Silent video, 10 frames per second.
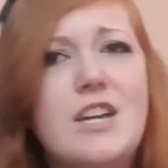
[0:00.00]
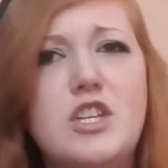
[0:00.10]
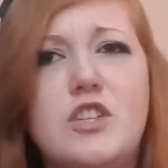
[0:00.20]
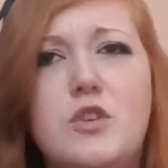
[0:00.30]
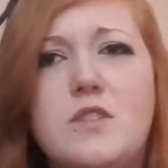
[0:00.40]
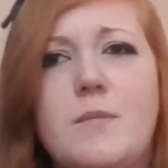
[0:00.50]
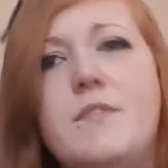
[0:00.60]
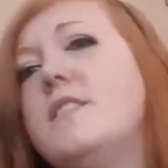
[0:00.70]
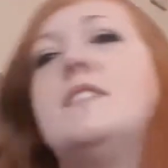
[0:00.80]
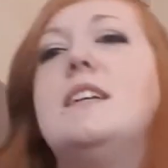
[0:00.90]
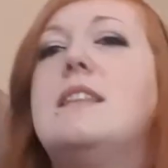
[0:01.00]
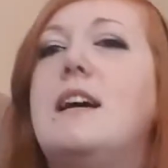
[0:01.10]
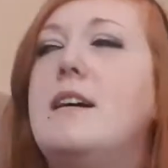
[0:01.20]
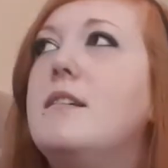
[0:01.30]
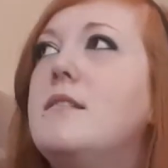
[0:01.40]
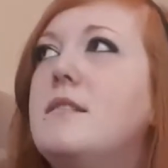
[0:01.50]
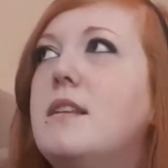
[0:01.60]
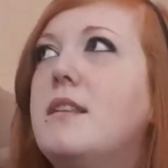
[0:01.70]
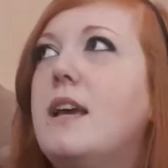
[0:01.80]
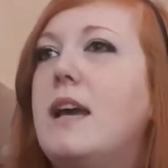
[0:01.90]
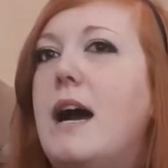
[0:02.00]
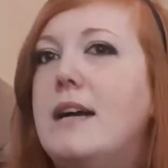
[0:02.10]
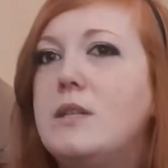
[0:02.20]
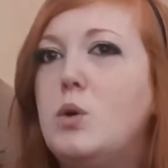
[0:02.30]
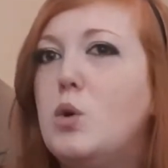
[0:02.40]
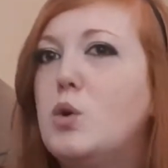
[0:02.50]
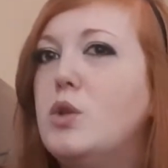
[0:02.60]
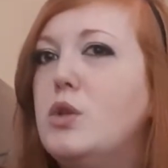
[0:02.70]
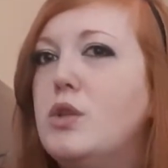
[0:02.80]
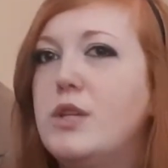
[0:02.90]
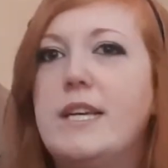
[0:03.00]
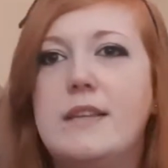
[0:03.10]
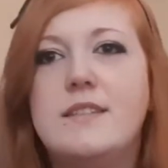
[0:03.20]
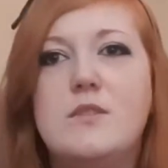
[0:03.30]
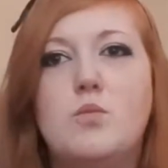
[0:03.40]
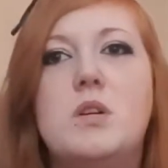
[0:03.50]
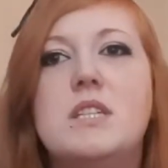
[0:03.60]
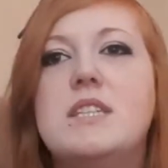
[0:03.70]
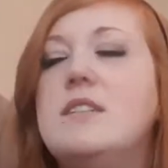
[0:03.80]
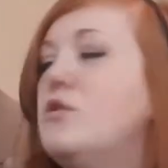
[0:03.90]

actually saw something saying that they had it on, like, season 1 and season